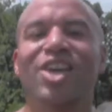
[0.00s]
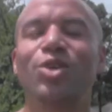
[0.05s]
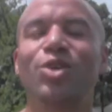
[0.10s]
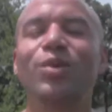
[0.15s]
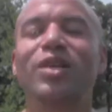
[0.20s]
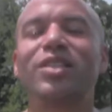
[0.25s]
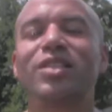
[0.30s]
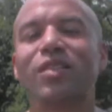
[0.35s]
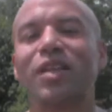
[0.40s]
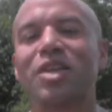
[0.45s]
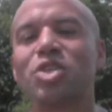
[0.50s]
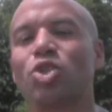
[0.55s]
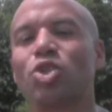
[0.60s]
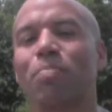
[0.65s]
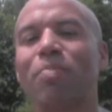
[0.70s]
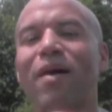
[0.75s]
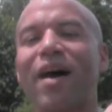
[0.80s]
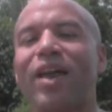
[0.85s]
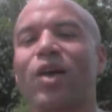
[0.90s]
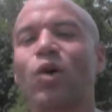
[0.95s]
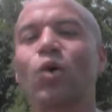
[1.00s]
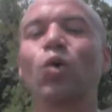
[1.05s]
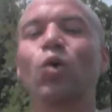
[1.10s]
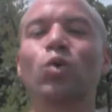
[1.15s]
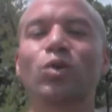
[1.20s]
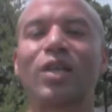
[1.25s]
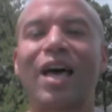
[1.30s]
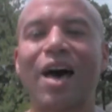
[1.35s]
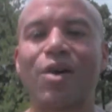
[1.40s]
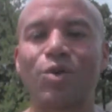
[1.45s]
You need to let your body
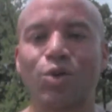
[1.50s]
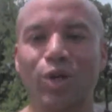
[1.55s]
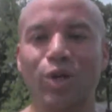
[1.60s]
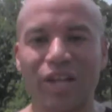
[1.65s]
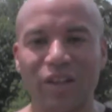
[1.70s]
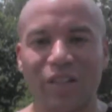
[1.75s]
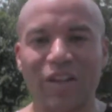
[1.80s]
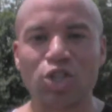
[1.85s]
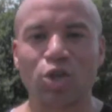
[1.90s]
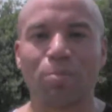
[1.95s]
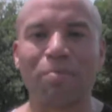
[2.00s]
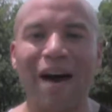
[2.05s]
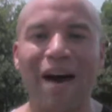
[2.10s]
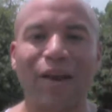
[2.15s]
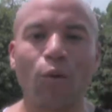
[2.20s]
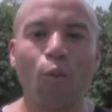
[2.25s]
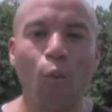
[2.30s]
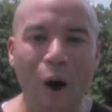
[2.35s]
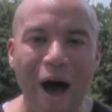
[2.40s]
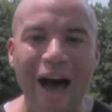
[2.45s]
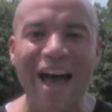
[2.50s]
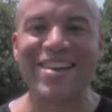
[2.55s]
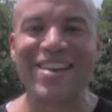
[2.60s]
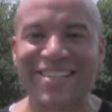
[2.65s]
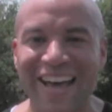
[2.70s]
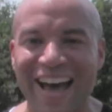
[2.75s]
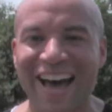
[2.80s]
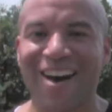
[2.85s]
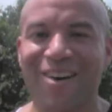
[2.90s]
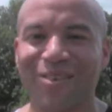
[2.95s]
cool down. You need to let your body
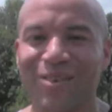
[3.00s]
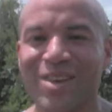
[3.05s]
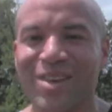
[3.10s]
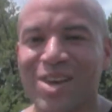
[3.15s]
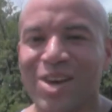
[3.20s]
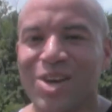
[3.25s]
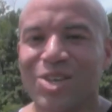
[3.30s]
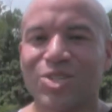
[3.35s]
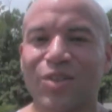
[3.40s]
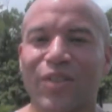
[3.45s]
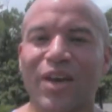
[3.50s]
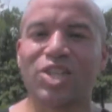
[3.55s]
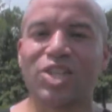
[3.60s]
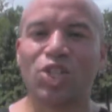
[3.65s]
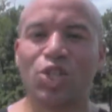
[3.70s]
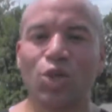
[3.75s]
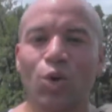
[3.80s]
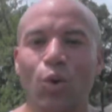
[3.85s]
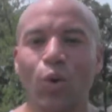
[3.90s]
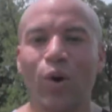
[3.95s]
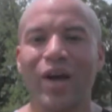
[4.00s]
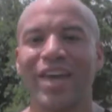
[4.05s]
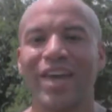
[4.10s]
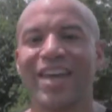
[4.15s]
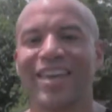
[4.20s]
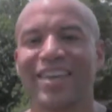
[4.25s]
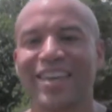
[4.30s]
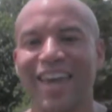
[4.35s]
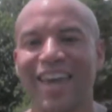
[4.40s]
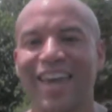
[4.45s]
wind down so that you
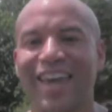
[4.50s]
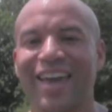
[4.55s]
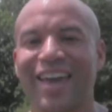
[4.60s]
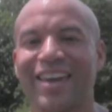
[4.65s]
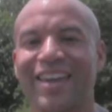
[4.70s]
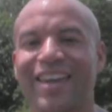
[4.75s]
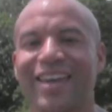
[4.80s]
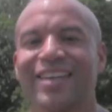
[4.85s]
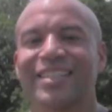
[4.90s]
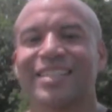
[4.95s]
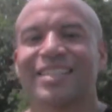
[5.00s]
can